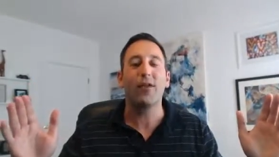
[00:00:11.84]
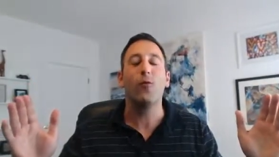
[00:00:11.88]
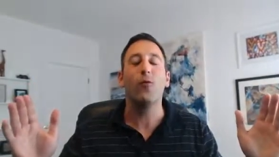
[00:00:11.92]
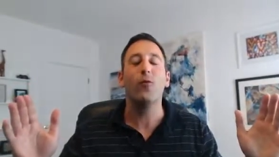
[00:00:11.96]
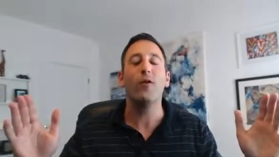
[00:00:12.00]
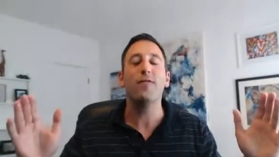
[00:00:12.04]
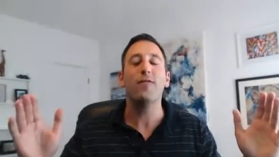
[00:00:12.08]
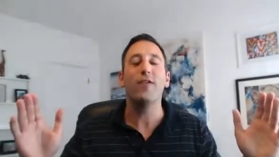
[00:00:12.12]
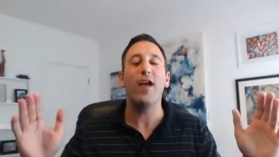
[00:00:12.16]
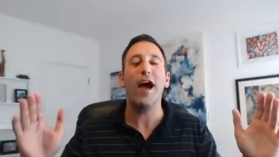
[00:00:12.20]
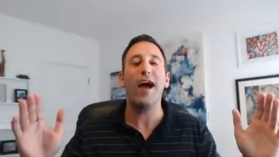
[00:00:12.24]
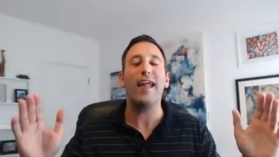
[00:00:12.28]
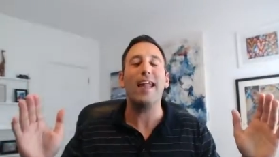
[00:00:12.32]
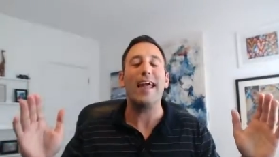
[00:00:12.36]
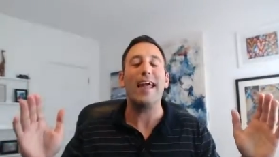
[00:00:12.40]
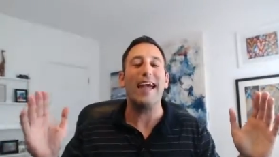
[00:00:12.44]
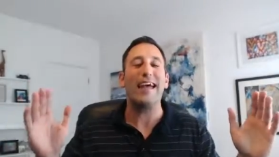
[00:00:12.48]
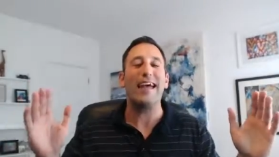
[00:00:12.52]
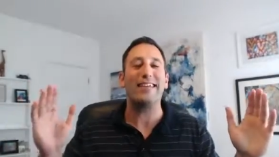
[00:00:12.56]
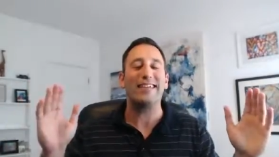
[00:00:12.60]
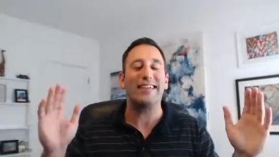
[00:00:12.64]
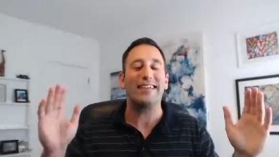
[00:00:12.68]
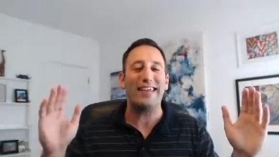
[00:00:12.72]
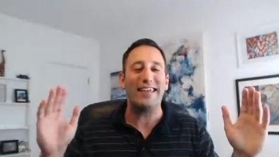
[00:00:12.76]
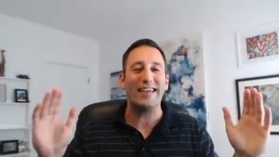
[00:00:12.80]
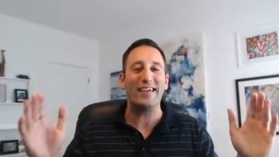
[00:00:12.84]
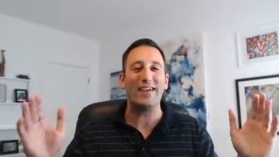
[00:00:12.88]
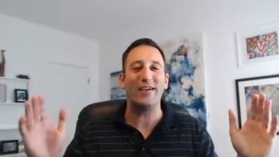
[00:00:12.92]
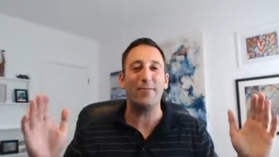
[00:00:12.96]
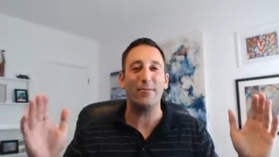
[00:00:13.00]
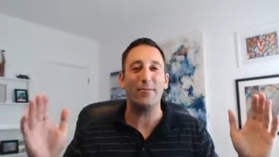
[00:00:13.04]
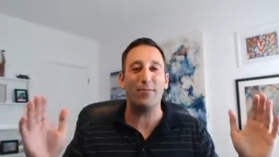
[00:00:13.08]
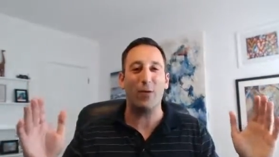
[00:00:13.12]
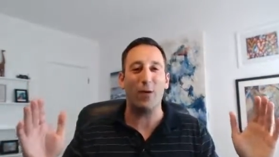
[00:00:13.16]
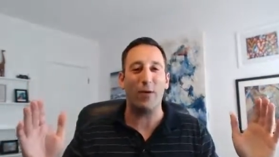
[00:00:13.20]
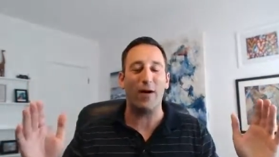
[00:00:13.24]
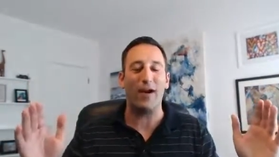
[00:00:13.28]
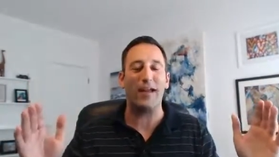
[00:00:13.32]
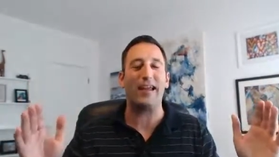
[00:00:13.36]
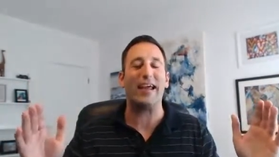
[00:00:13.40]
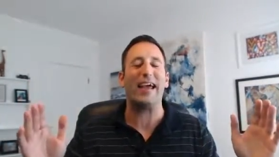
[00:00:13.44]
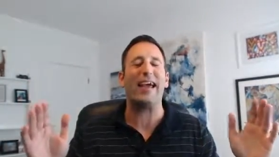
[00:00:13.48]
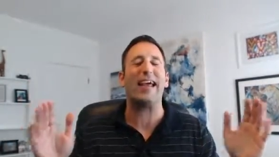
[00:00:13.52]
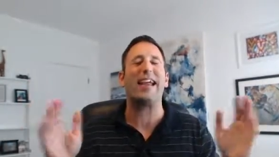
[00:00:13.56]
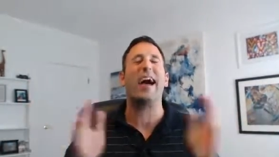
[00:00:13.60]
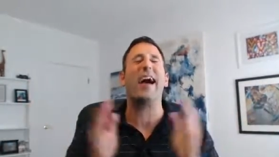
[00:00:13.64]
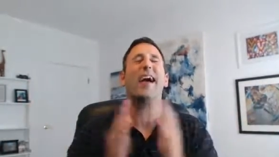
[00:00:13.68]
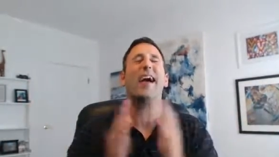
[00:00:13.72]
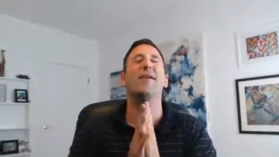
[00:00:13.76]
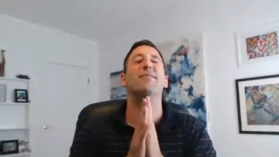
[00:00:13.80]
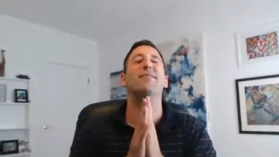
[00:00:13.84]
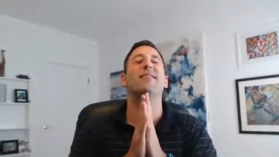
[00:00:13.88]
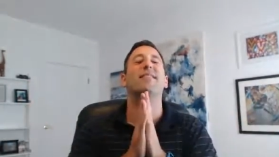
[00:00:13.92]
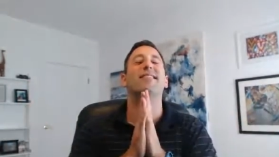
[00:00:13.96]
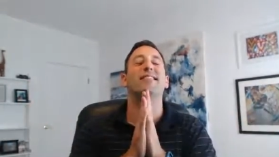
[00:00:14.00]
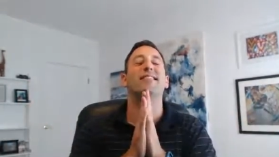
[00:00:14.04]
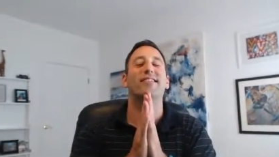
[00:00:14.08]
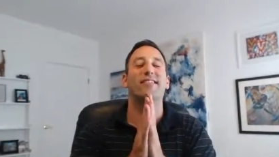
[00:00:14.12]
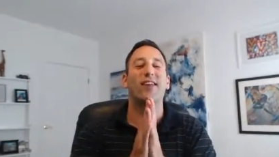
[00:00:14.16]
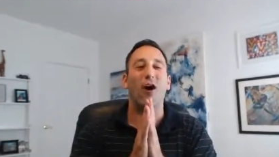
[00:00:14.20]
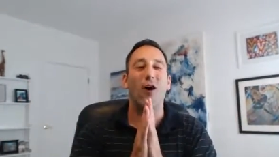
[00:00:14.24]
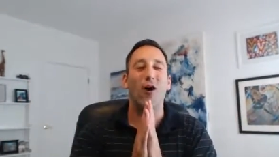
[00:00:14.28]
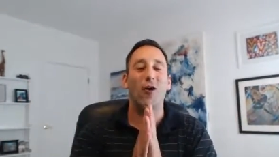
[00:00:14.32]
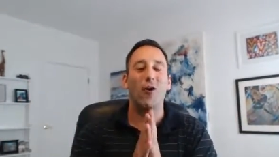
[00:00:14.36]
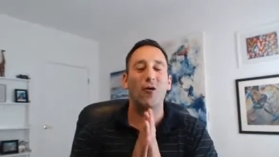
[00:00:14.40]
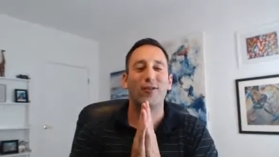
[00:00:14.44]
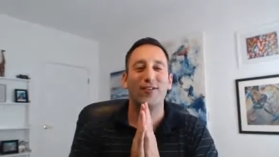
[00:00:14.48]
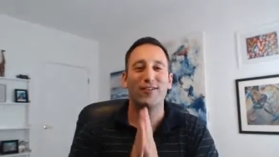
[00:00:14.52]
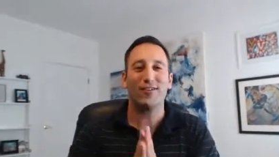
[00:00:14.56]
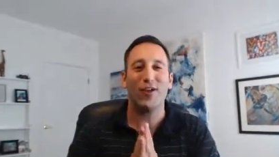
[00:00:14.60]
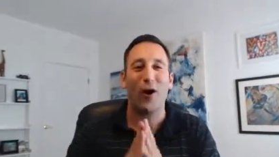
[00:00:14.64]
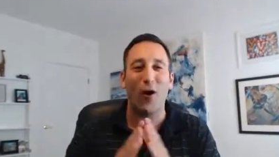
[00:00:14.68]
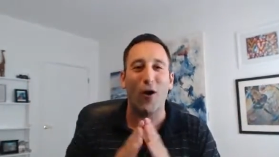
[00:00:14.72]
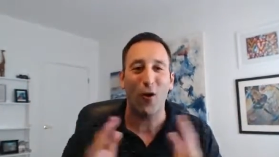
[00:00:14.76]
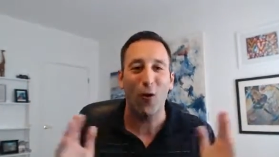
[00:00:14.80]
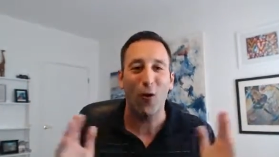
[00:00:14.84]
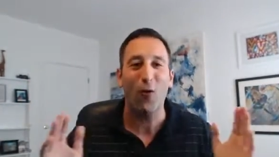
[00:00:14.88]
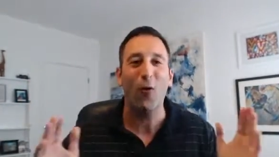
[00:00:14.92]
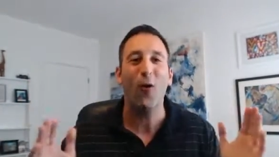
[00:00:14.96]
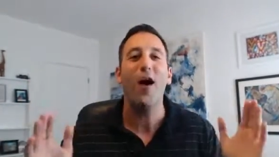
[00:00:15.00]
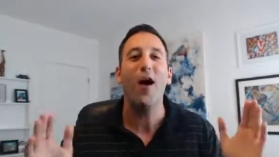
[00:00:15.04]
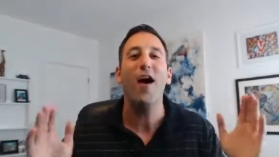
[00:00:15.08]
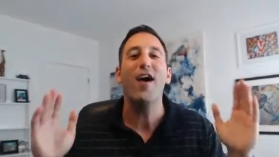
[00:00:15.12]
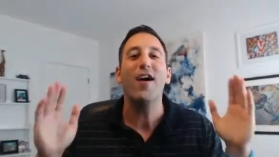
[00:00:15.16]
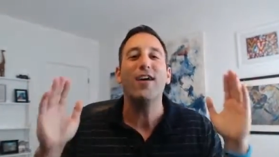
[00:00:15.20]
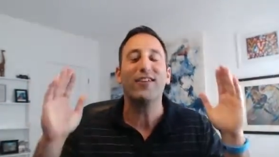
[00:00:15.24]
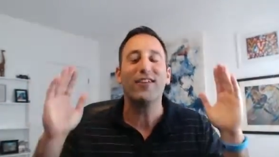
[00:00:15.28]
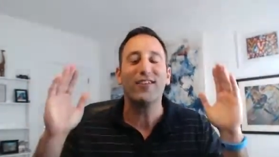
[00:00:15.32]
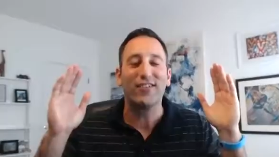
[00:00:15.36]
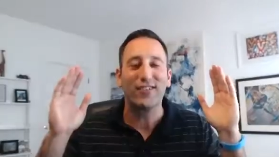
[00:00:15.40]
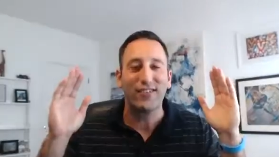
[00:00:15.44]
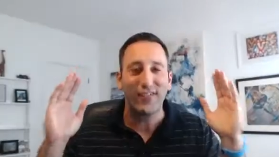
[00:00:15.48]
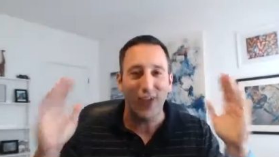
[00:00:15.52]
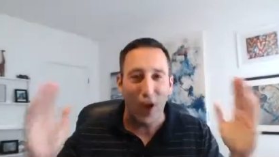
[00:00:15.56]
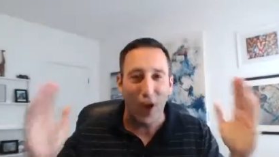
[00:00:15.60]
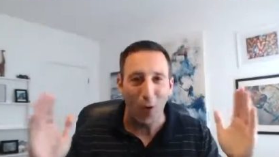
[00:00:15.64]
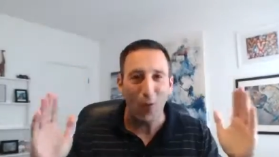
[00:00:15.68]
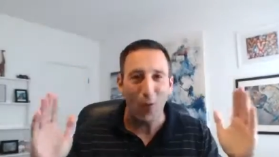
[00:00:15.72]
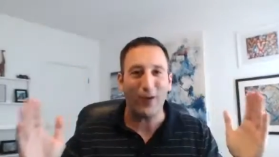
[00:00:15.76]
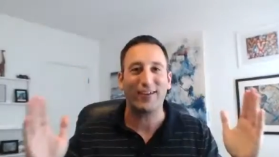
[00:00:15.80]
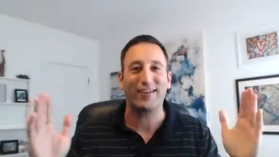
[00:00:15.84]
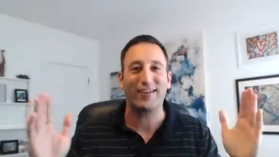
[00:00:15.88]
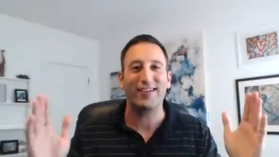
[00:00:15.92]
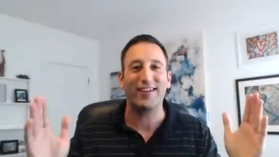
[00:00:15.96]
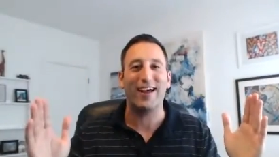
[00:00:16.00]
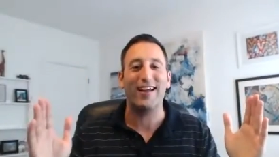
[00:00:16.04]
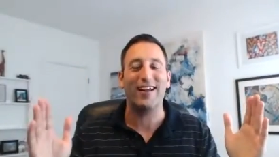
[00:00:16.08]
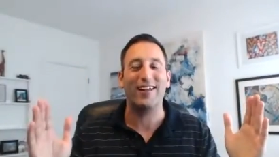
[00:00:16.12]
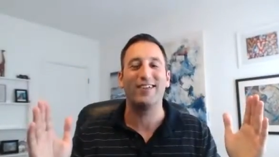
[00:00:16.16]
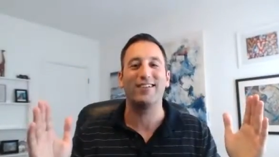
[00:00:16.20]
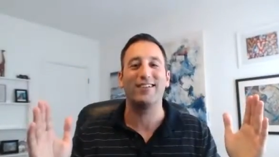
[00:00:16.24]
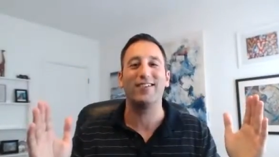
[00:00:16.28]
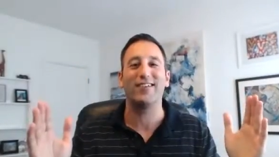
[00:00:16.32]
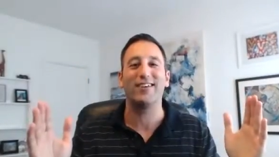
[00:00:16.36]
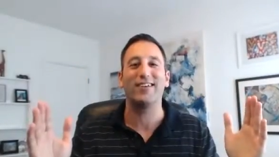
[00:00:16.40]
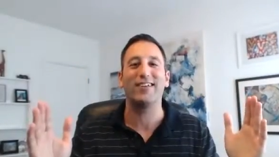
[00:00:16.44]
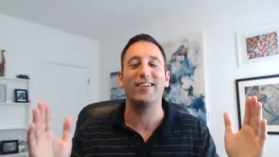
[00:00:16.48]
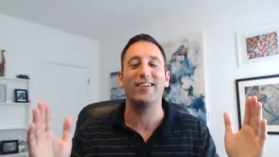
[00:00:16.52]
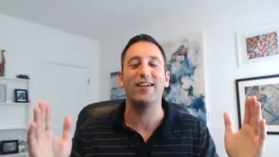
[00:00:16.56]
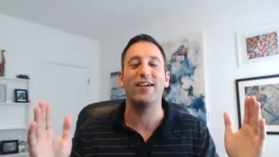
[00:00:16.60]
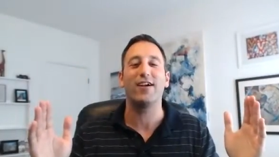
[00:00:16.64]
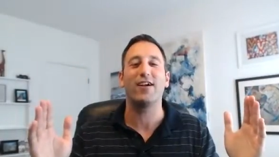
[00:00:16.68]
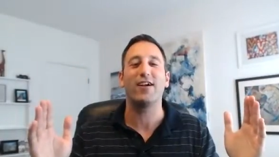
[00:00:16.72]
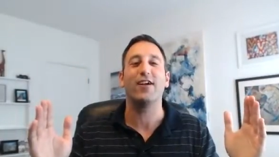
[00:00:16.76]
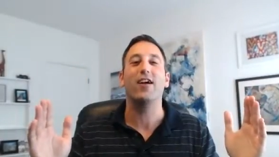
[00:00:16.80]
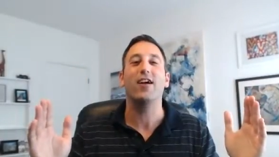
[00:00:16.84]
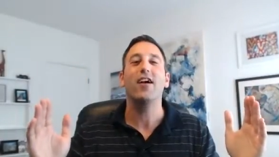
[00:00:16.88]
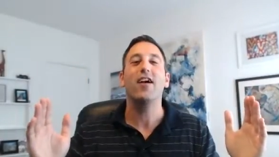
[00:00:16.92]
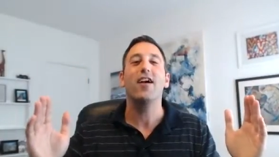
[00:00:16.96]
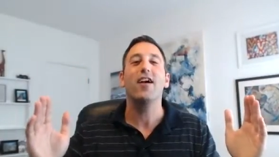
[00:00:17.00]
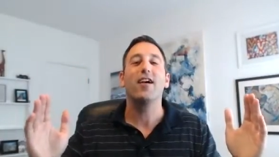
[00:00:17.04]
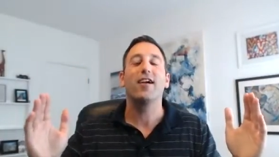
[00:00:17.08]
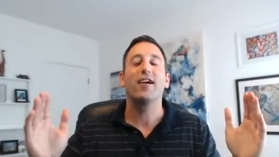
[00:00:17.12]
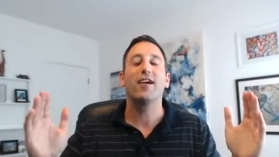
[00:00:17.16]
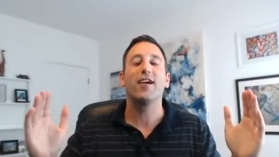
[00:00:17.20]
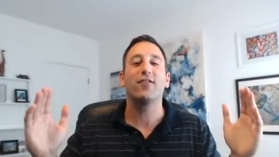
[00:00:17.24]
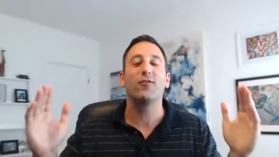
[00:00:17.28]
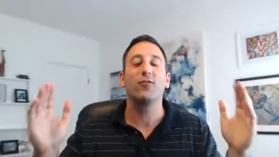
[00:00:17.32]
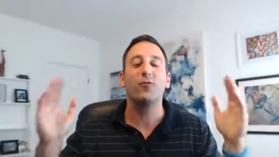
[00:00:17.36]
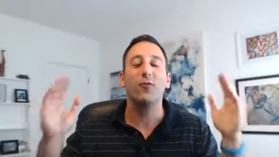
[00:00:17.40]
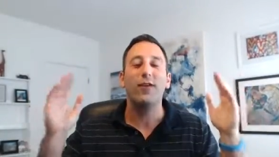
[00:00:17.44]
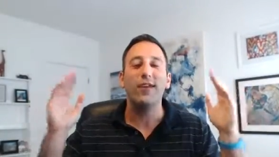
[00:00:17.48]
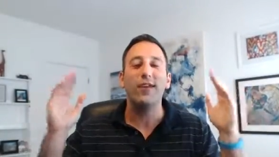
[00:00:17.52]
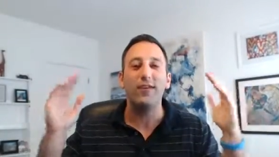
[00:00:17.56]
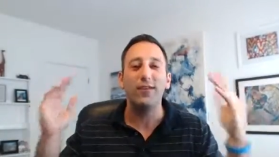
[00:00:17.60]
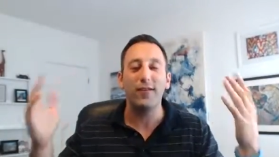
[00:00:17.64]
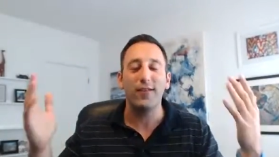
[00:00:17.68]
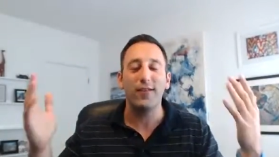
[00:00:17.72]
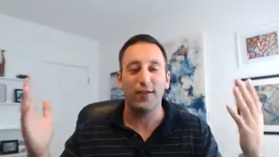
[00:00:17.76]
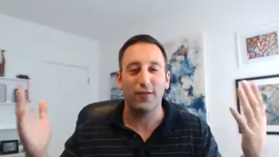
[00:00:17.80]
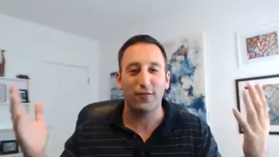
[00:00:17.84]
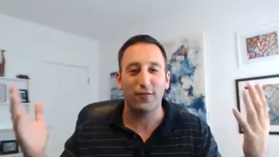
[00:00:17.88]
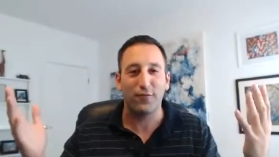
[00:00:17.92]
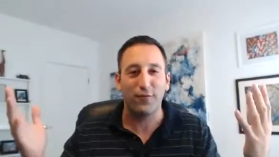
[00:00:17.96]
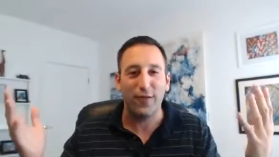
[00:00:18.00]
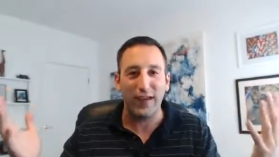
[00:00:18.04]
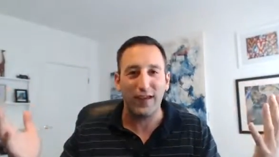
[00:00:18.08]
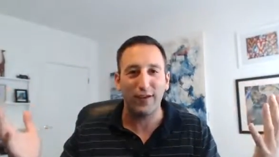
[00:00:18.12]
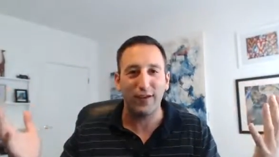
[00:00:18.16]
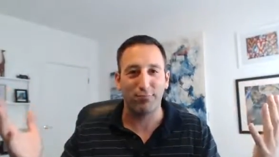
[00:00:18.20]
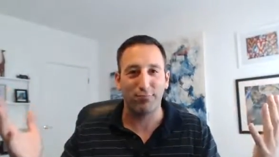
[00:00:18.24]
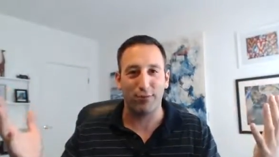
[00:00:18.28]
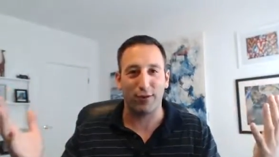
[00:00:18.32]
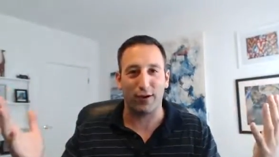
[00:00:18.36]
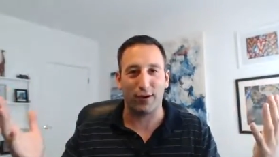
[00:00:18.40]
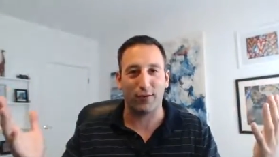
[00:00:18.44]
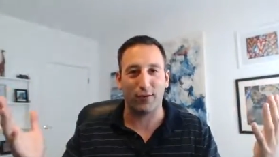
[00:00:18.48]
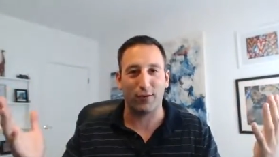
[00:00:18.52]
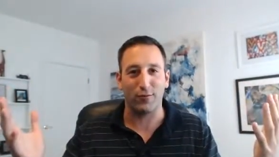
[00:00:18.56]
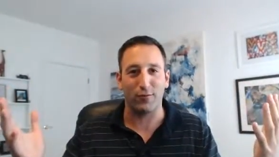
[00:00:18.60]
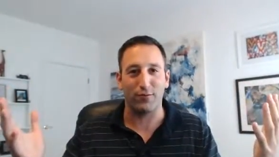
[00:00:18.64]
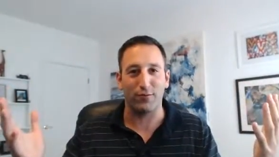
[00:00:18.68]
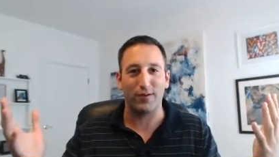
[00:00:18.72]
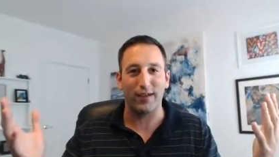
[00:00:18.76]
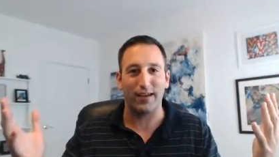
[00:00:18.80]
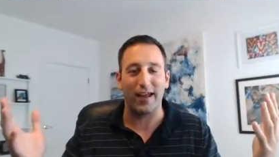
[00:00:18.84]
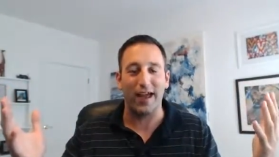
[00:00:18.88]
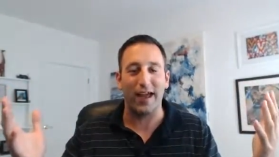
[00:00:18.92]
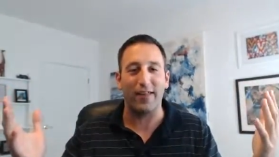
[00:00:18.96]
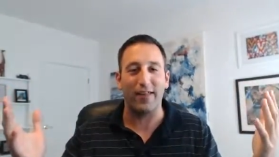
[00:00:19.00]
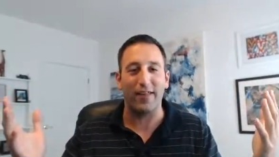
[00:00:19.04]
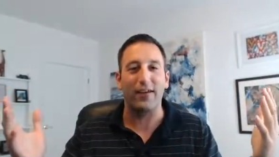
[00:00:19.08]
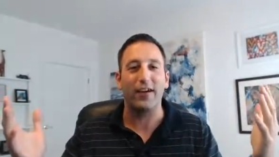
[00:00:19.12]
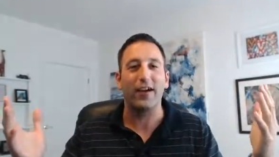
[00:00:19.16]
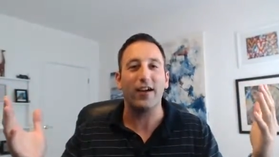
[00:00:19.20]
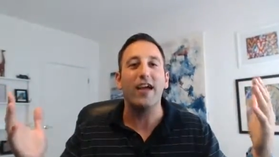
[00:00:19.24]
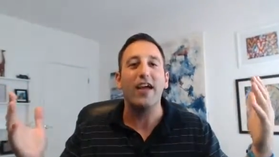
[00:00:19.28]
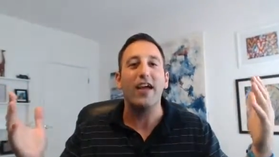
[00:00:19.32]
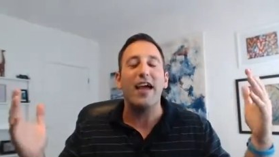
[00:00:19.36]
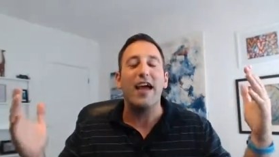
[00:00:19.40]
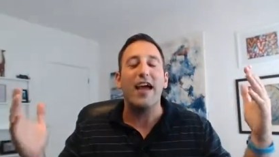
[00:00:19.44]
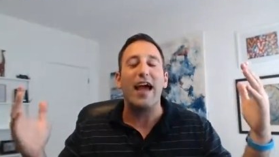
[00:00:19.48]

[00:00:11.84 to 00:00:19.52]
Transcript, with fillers: We've got Antia Boyd, and I am so, so, so excited she's here because we do this Facebook group together,